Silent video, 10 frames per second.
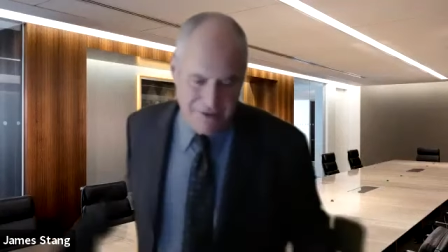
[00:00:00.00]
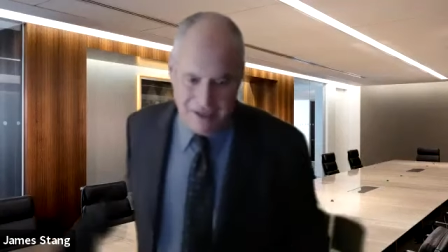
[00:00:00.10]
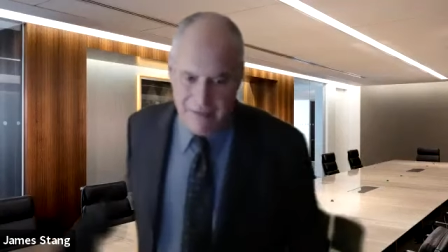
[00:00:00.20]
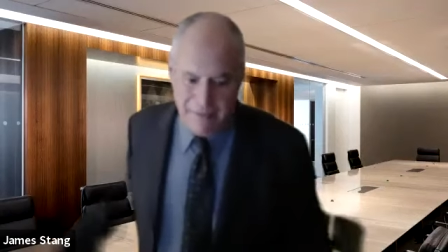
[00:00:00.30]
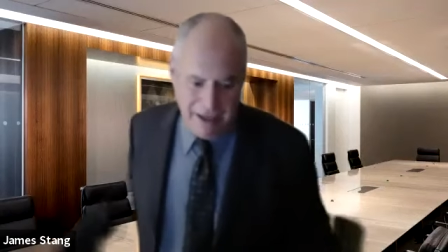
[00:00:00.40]

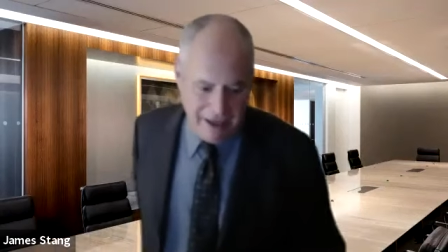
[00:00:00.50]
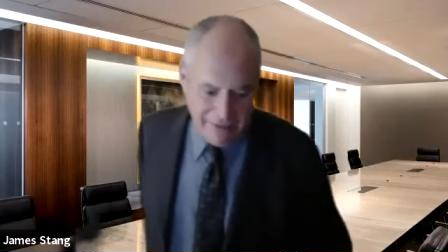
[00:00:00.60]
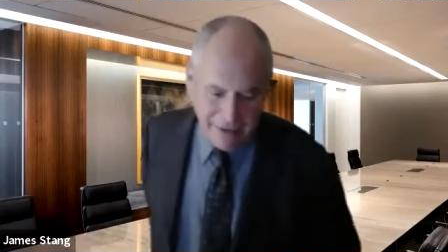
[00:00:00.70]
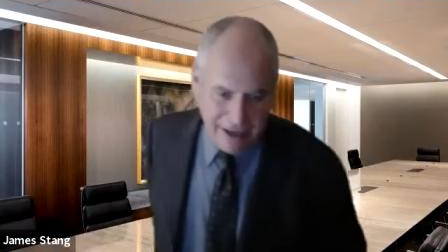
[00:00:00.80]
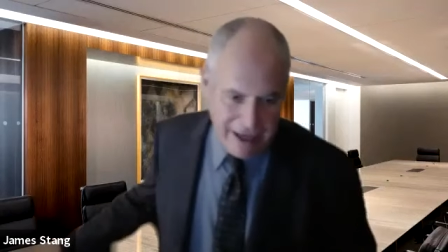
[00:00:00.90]
send
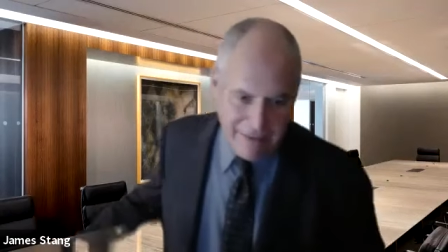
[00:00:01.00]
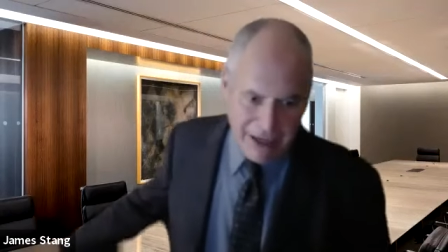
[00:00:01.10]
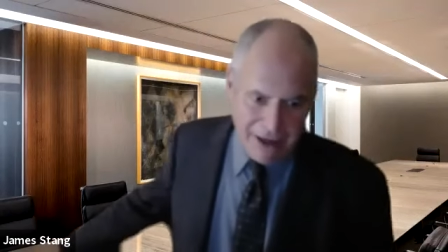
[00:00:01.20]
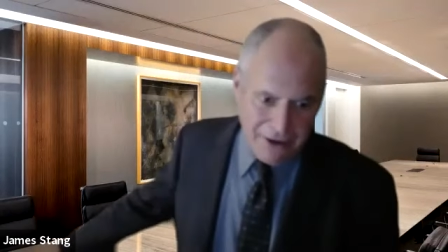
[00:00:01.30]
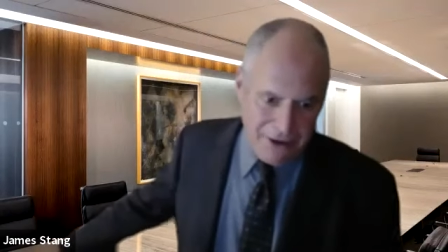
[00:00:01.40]
me every
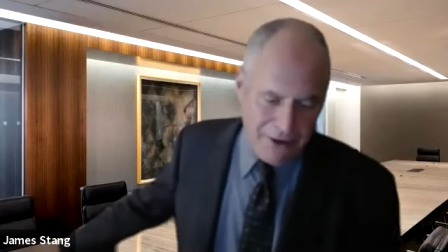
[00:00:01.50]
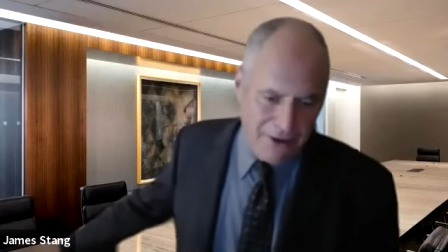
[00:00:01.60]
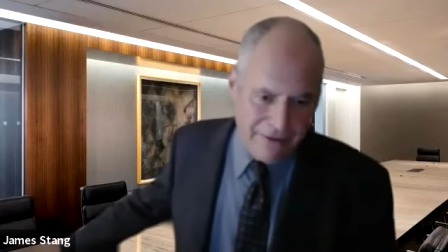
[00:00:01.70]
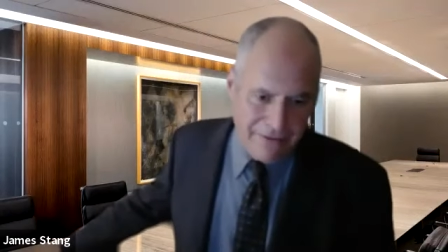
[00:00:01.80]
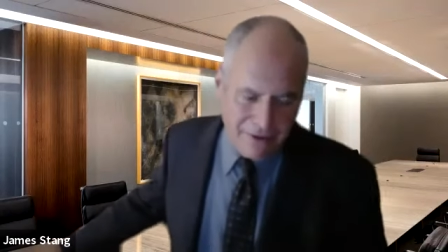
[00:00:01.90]
email
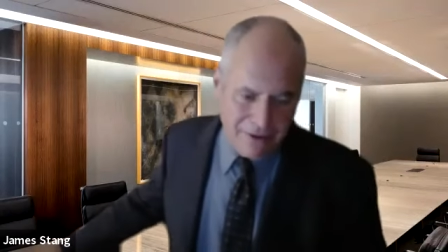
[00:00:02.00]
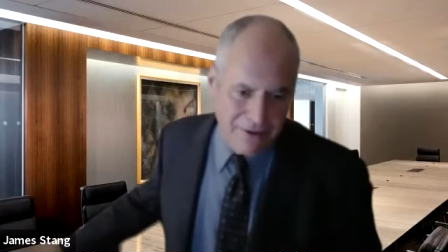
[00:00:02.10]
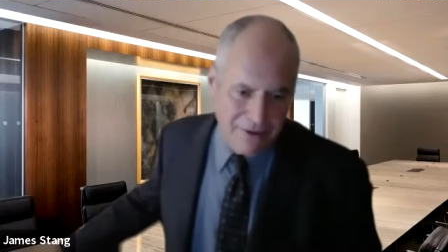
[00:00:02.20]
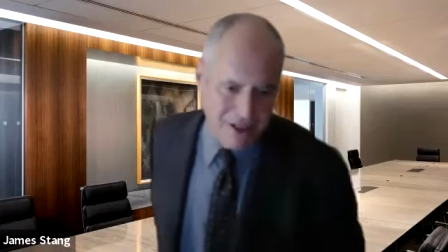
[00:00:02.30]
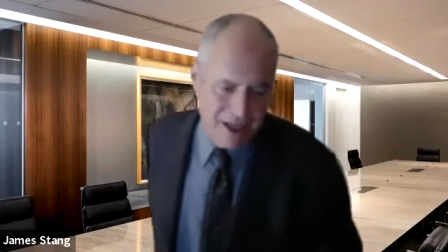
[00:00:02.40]
you
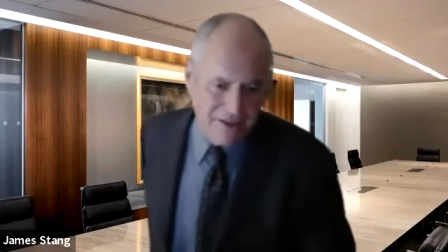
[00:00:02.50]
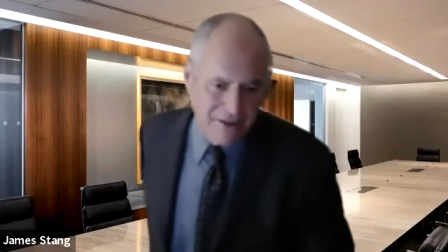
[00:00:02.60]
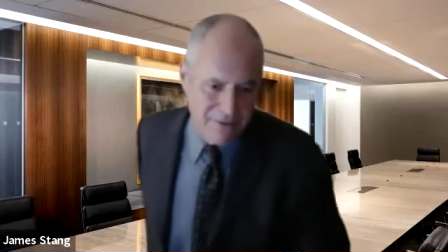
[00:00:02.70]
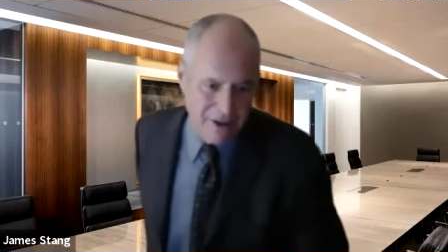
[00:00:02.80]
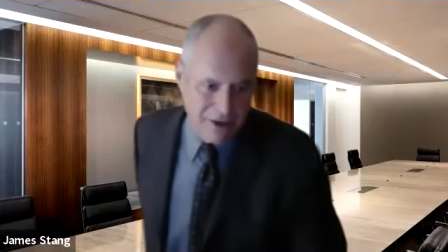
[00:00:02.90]
ever
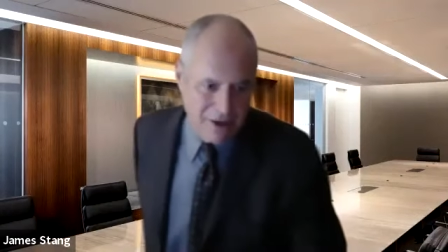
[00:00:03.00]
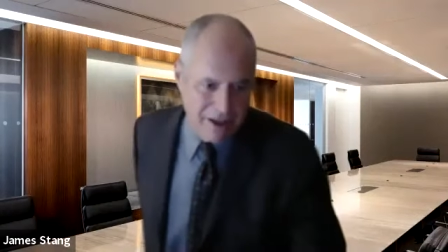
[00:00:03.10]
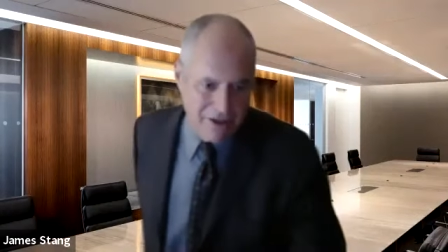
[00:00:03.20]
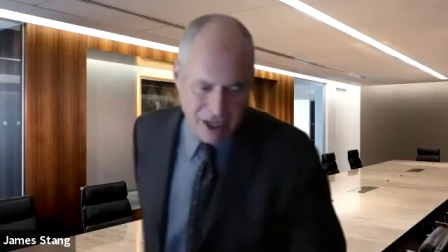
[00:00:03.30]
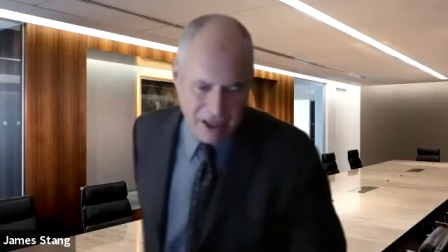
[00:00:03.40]
sent
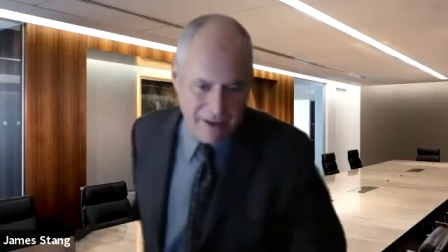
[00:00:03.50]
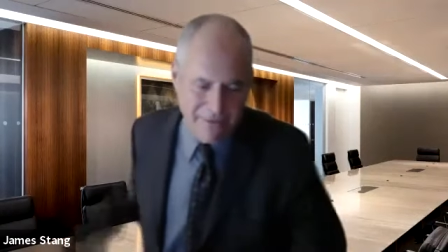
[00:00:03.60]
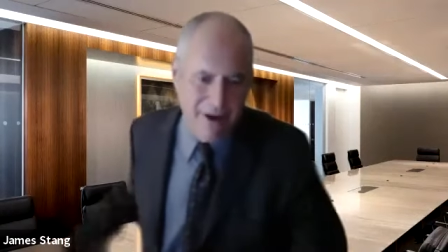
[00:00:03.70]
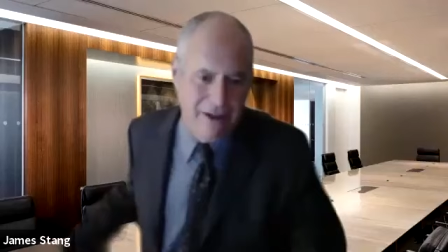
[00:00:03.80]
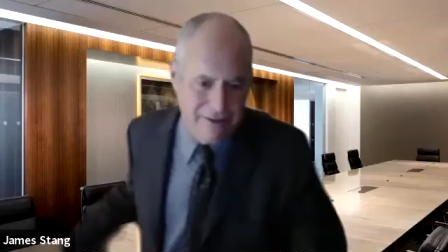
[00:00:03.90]
regarding John
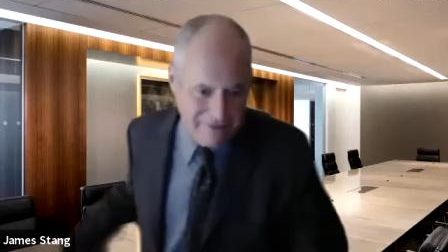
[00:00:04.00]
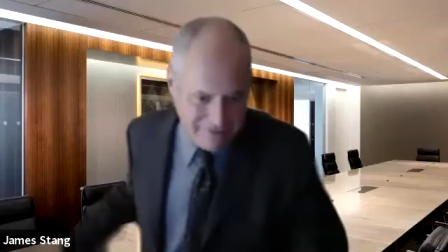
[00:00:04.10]
Humphrey.